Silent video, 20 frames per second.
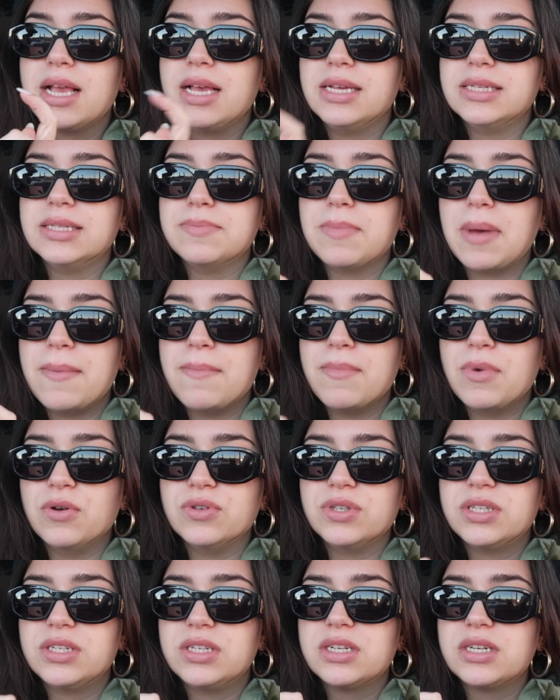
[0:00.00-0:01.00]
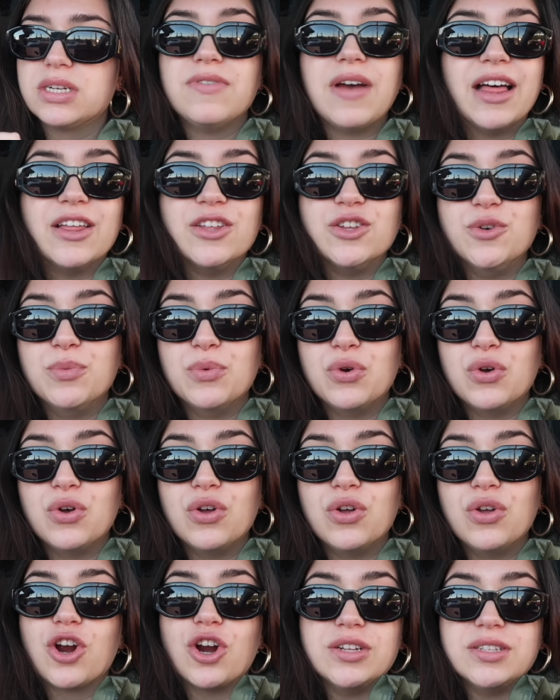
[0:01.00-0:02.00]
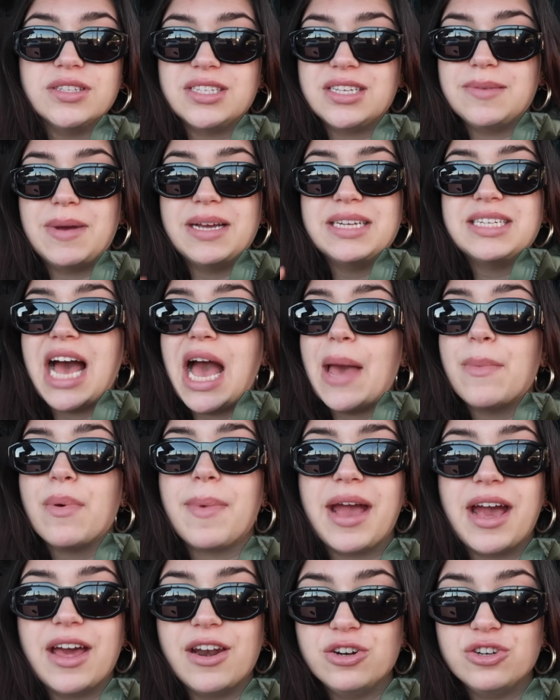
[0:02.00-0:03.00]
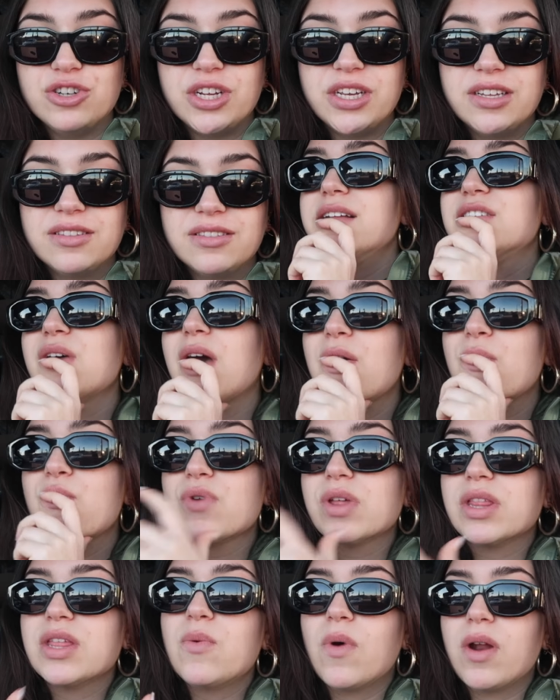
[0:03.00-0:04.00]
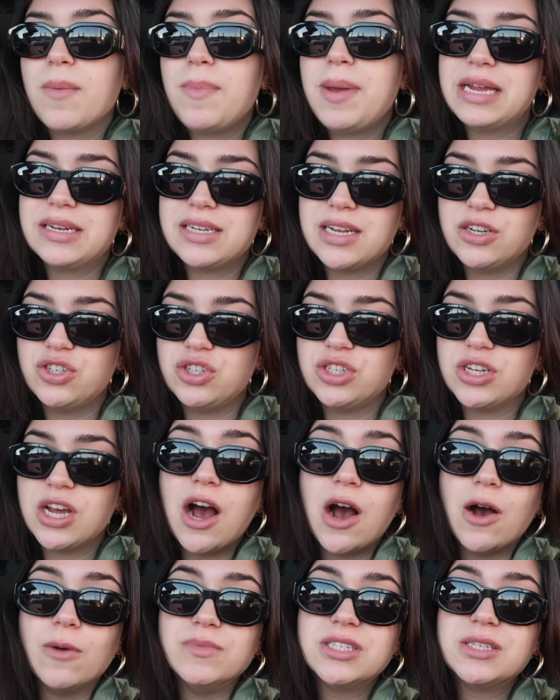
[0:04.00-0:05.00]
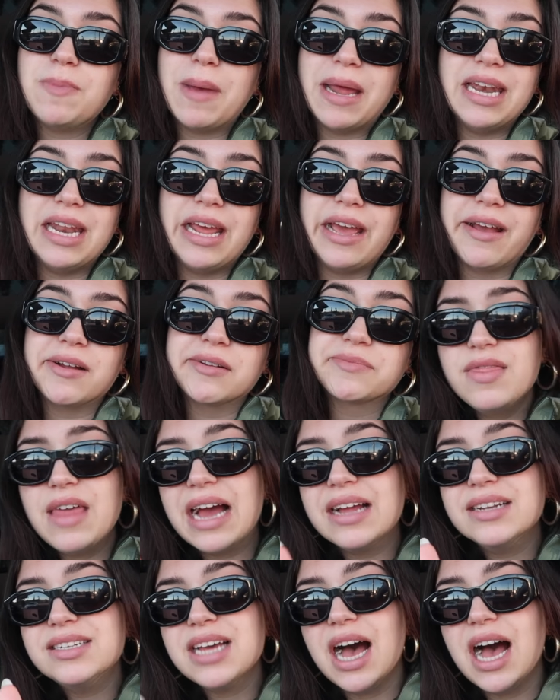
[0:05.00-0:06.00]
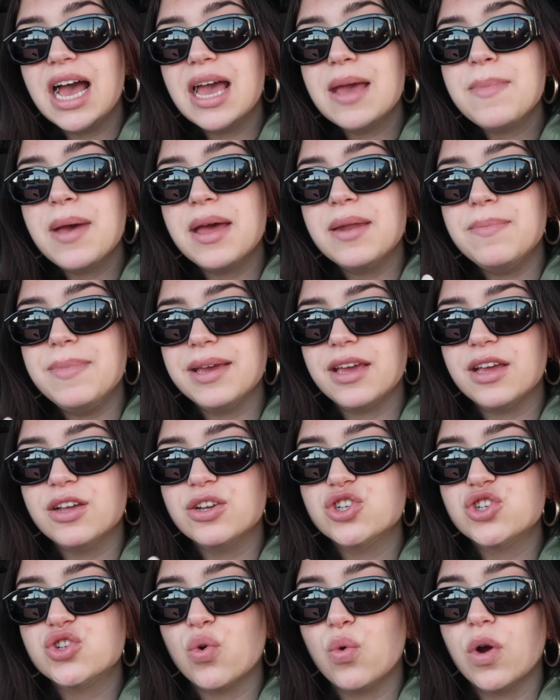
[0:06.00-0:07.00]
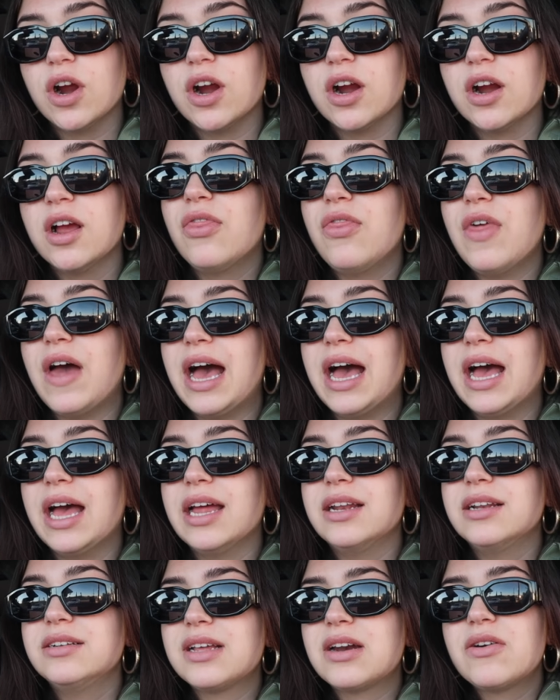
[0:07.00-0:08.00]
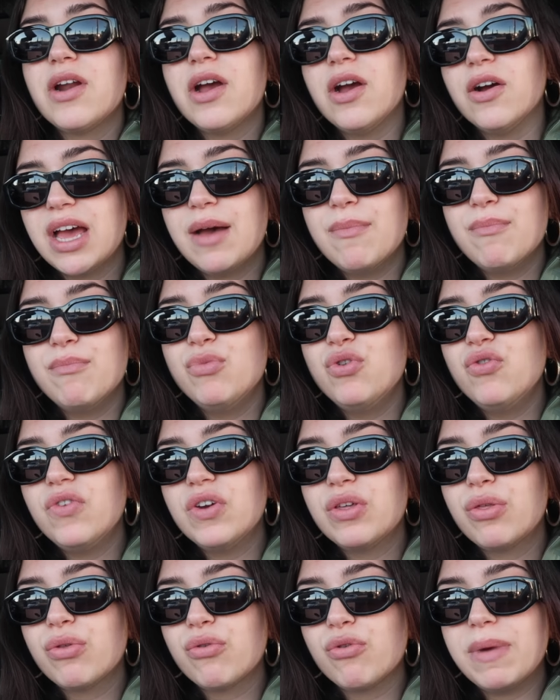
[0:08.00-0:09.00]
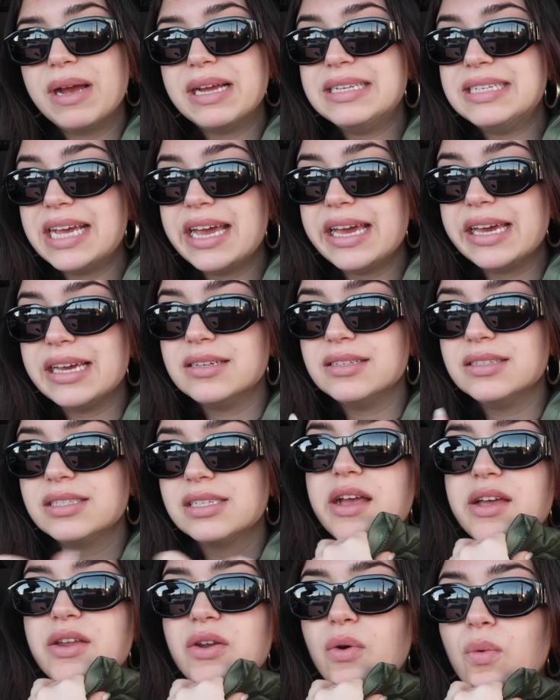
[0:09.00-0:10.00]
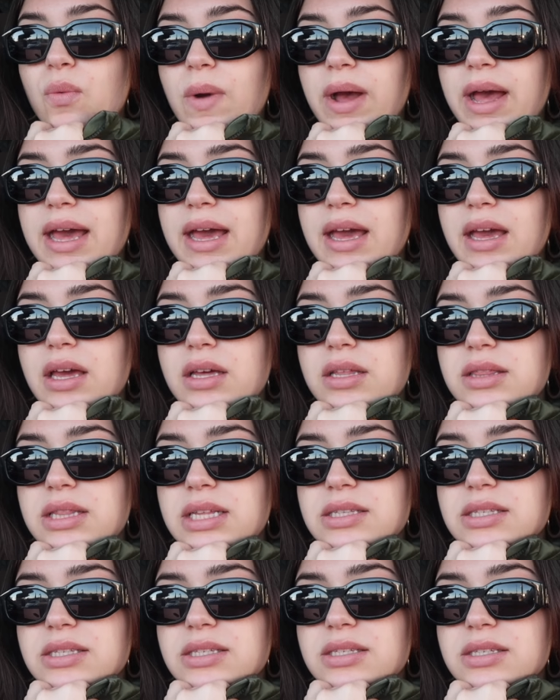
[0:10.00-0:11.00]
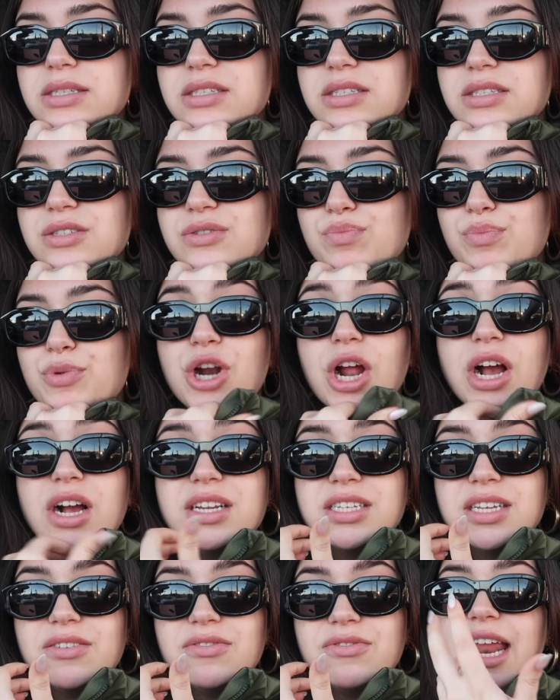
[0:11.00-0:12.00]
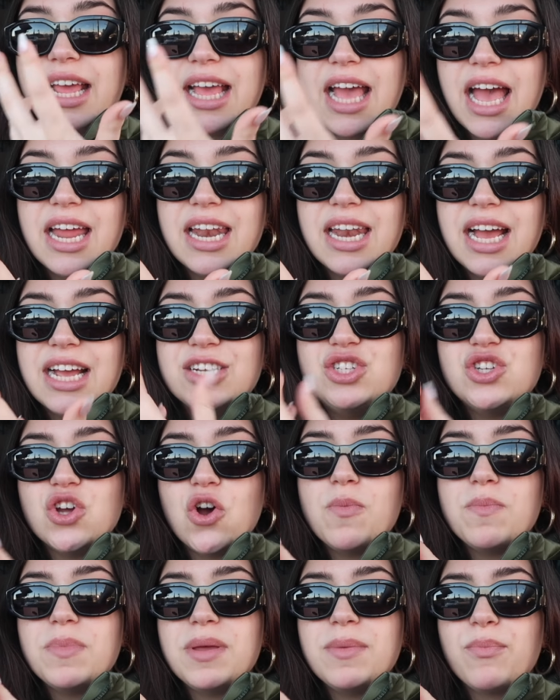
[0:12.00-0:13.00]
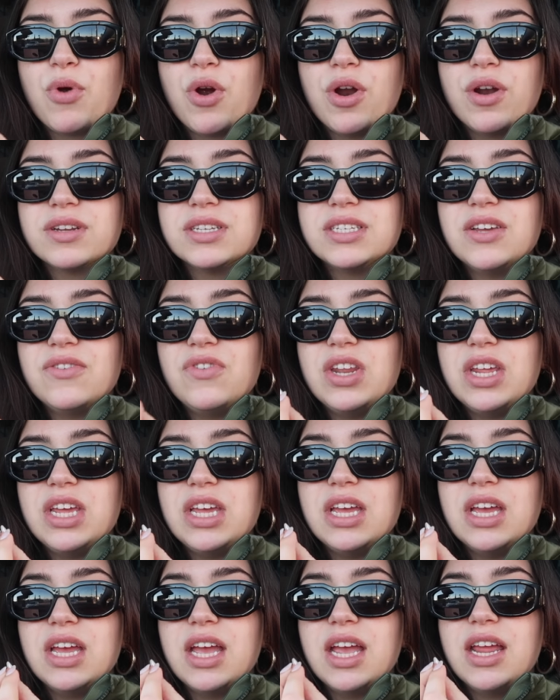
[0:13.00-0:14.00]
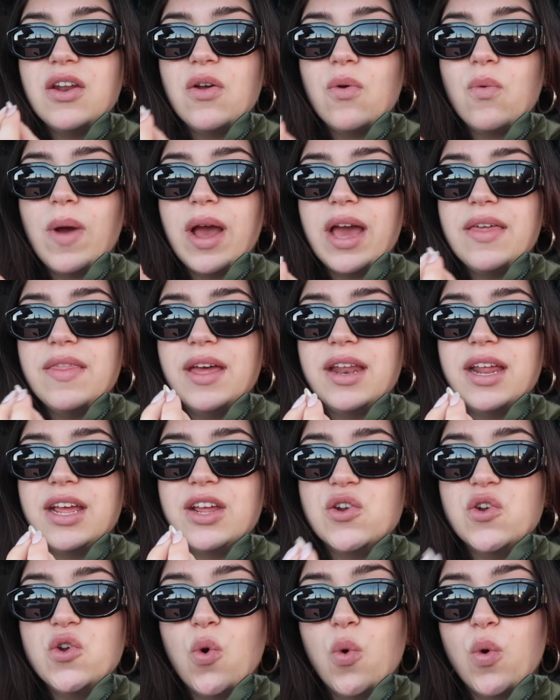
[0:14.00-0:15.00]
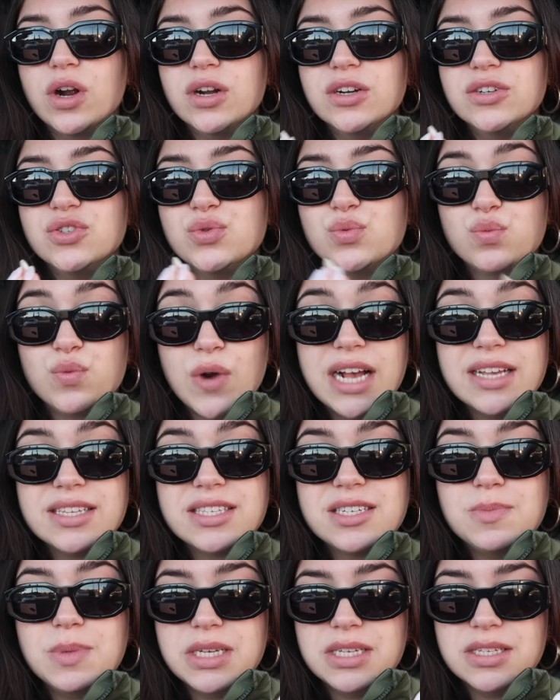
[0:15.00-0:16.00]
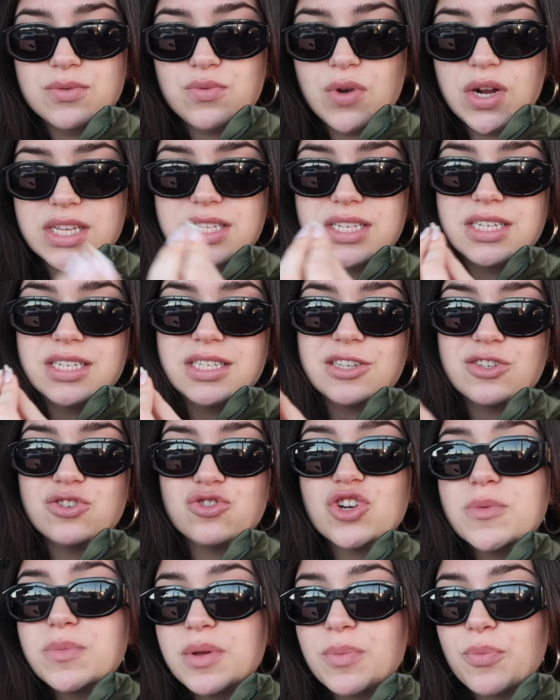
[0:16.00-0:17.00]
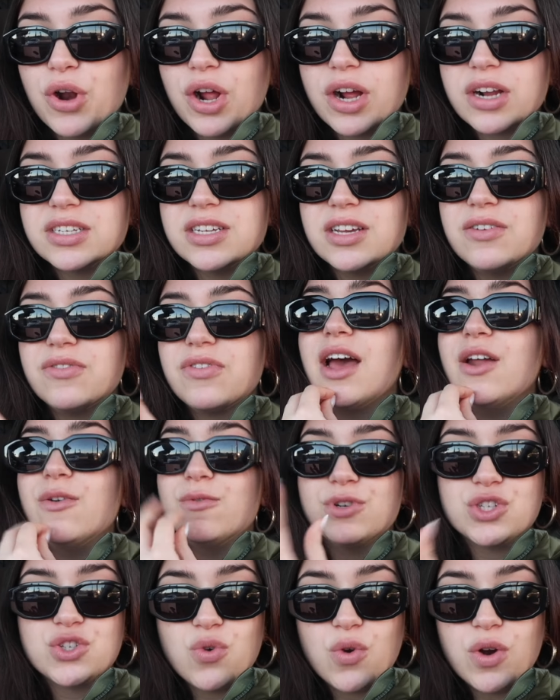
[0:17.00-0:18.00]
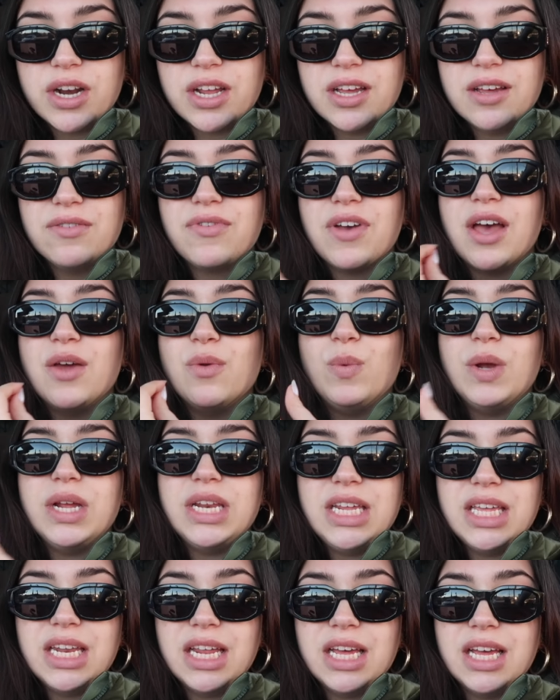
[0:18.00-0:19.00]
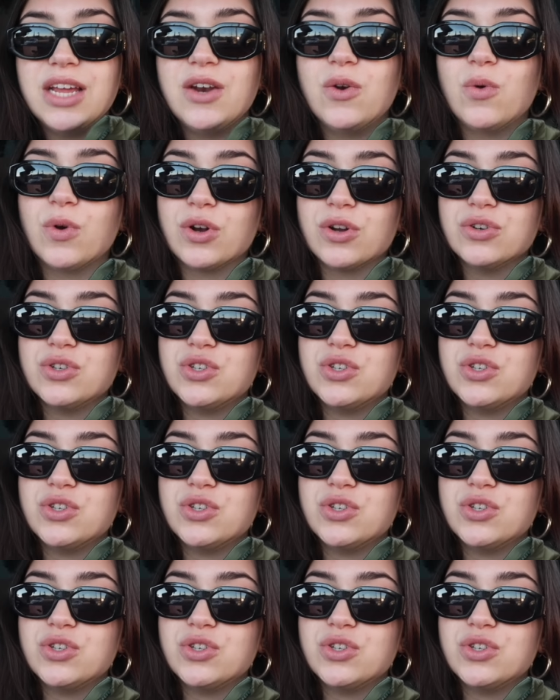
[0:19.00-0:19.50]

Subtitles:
is my most valuable currency, my time and my energy. And so I really want to pay attention to how I'm spending that time and making sure that, I don't know, I'm moving through my days in a way that's productive. And again, I don't mean productivity in a way that ignores rest, because rest is extremely productive and restorative and we need it in order